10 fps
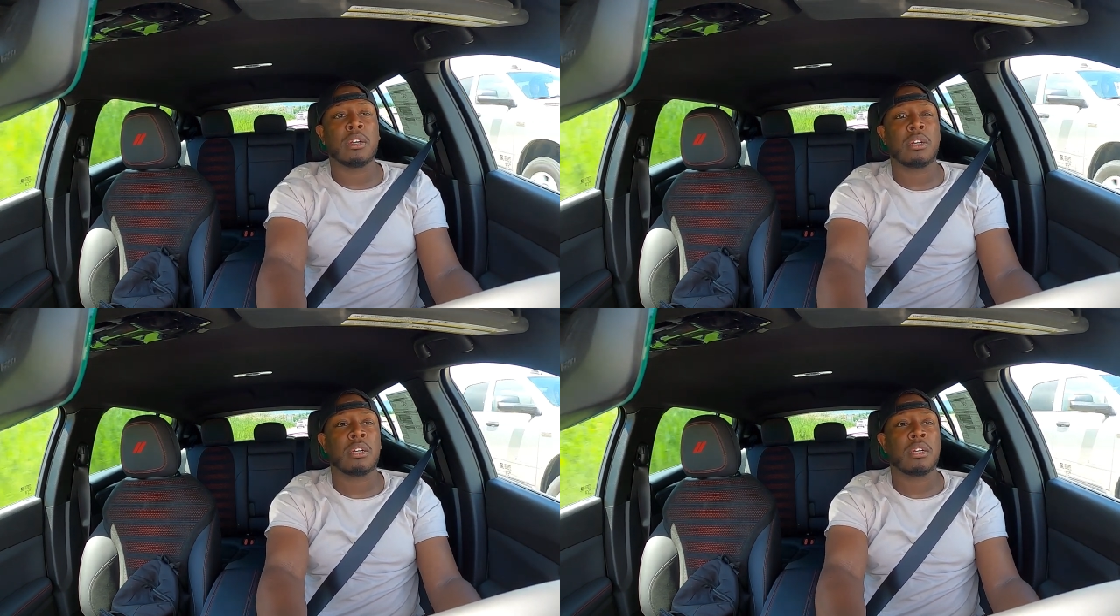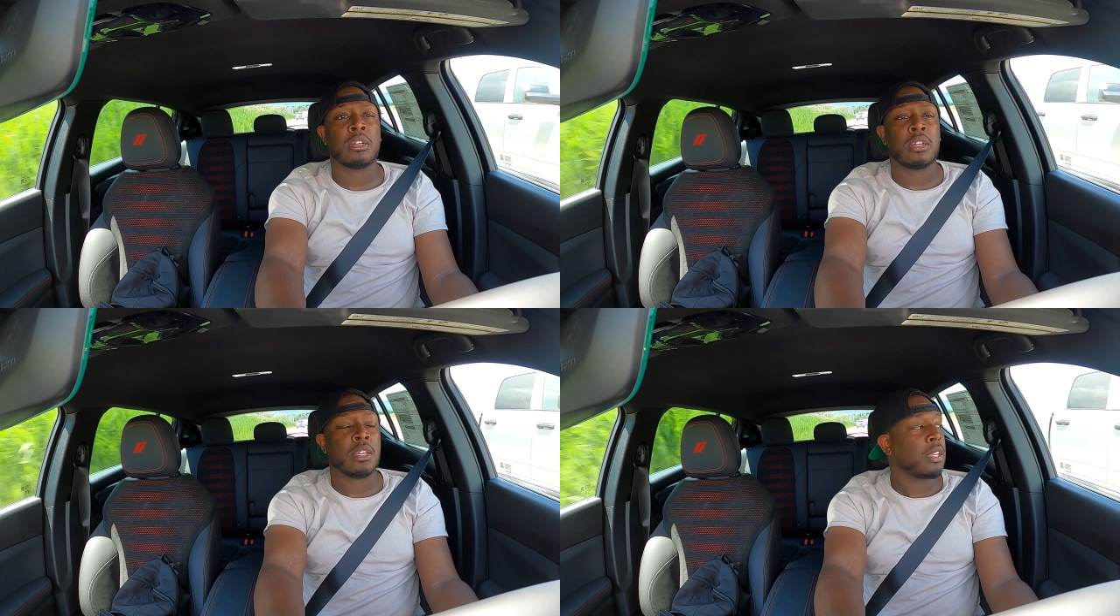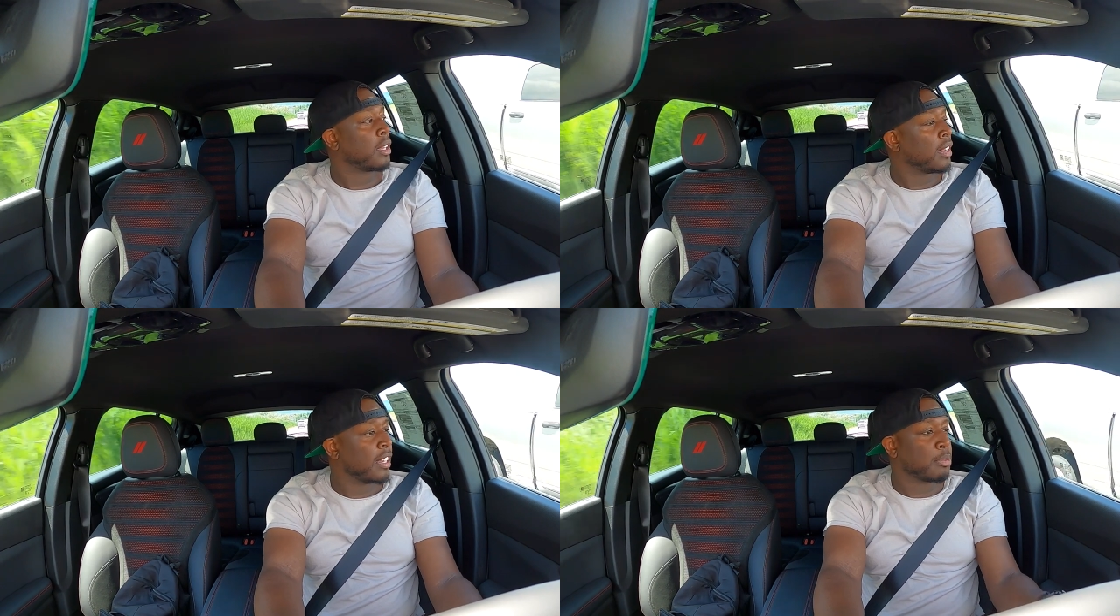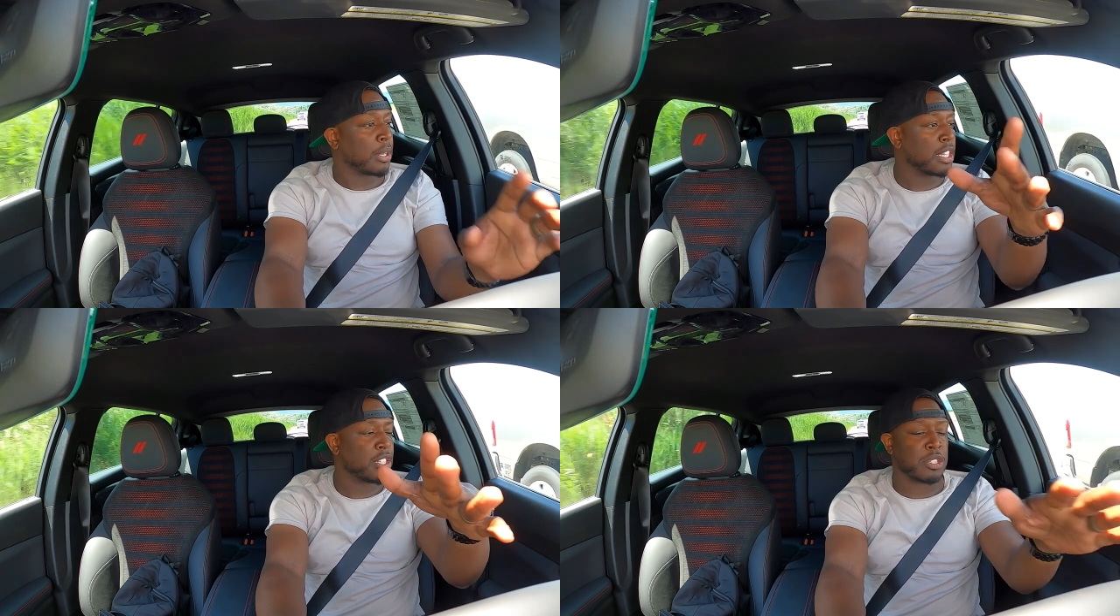And it's
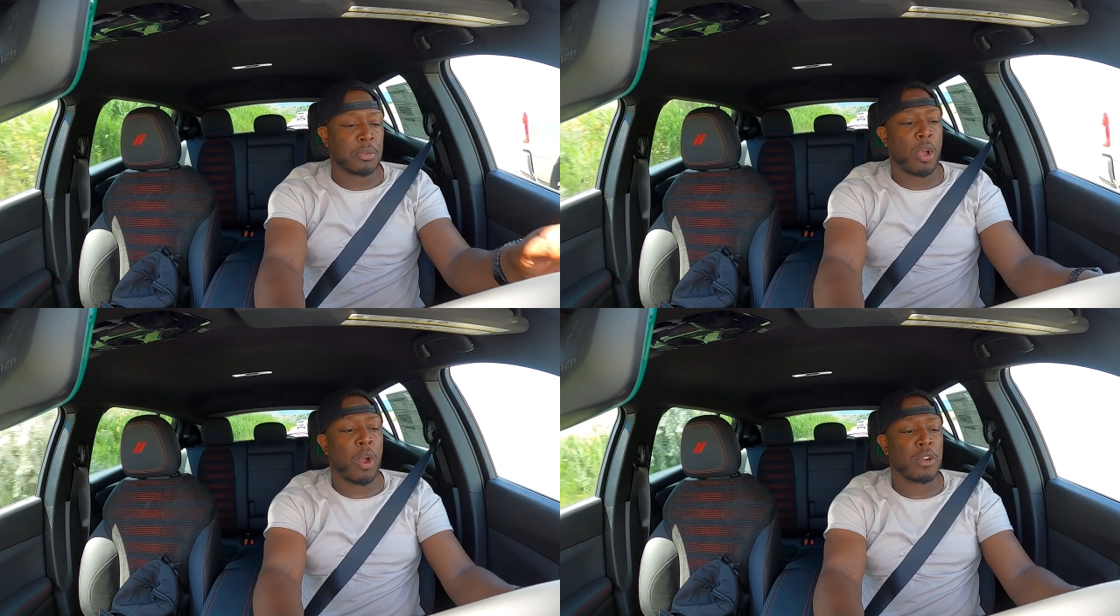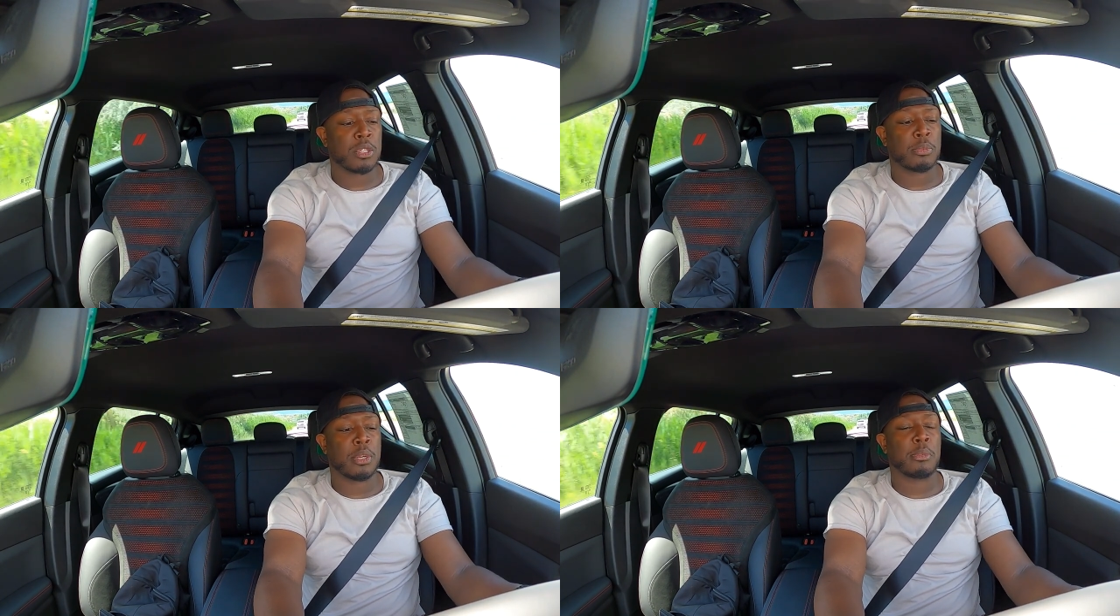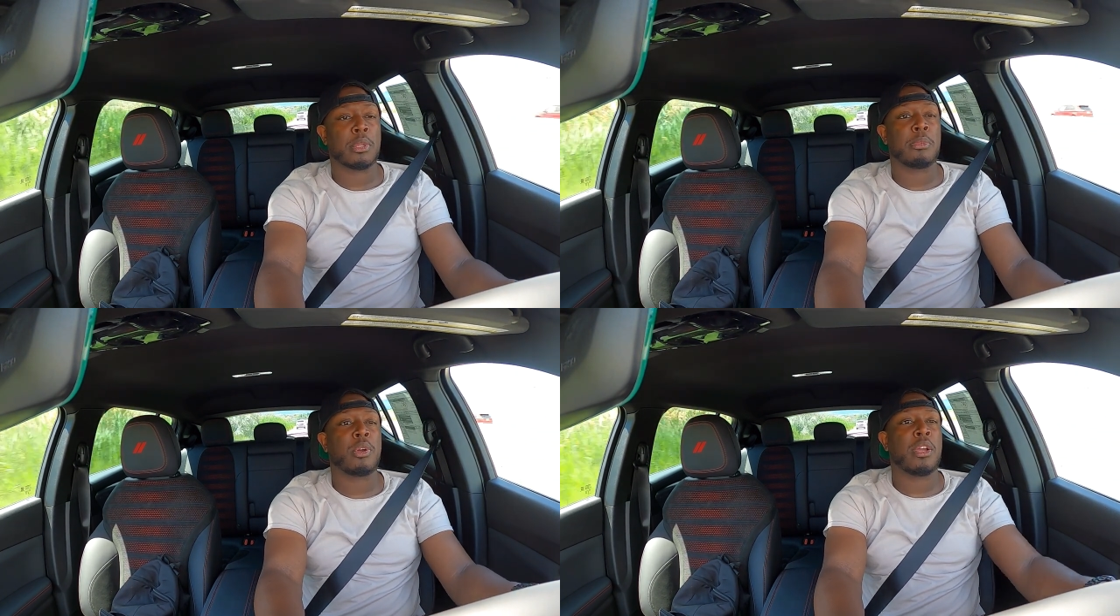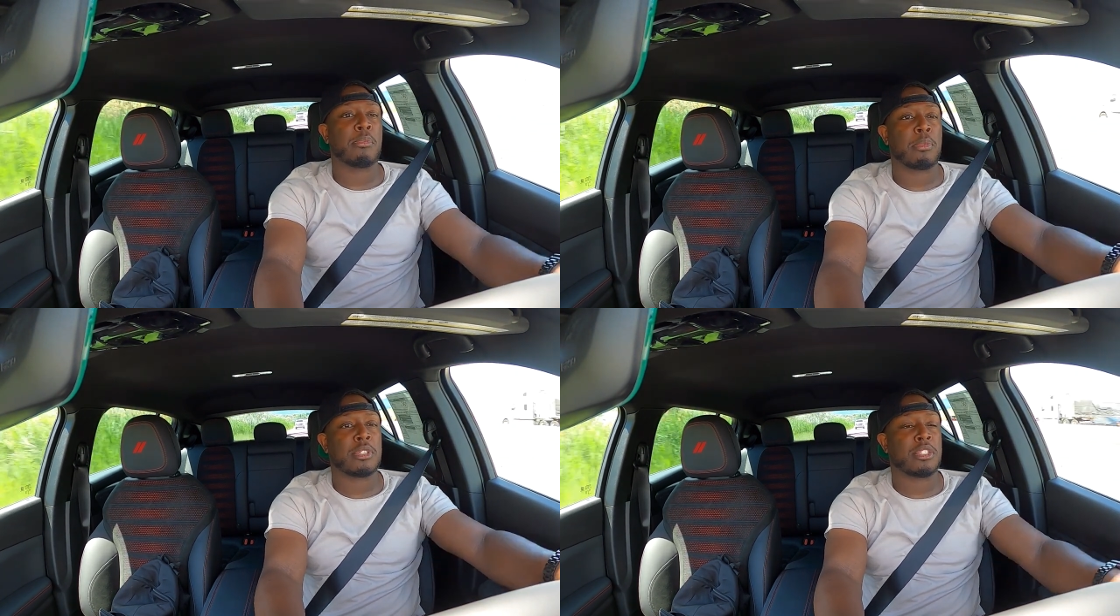because there's some cars up here. But let me go ahead
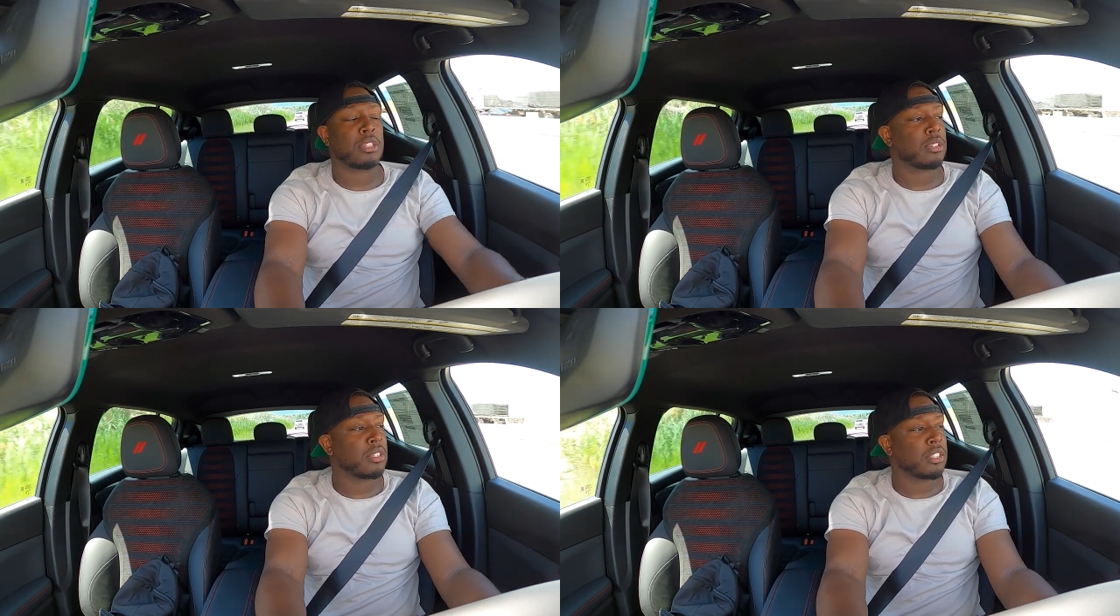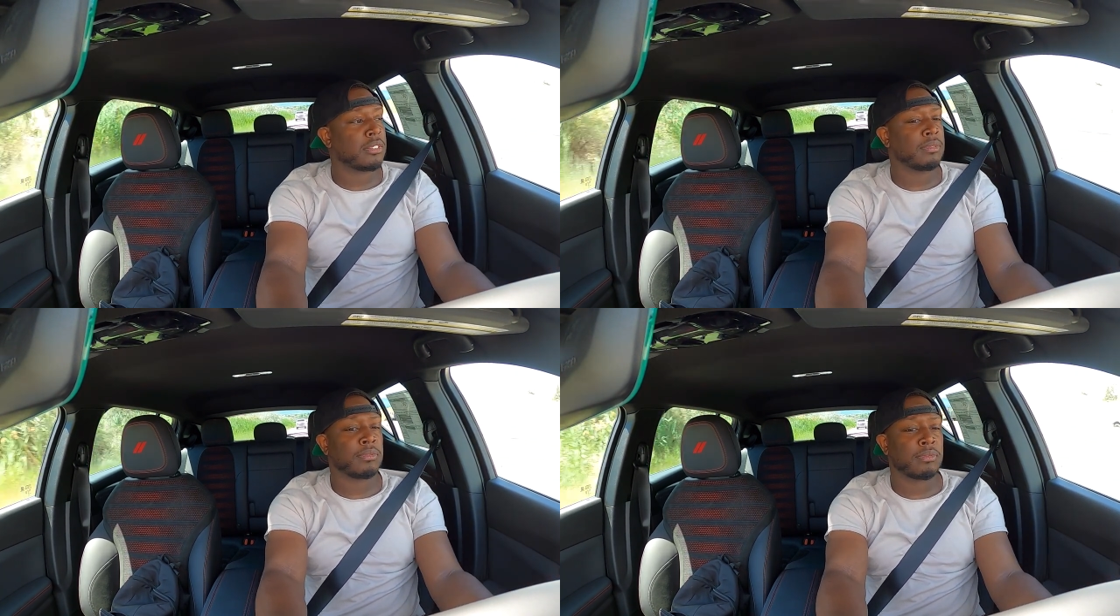and put my signal on.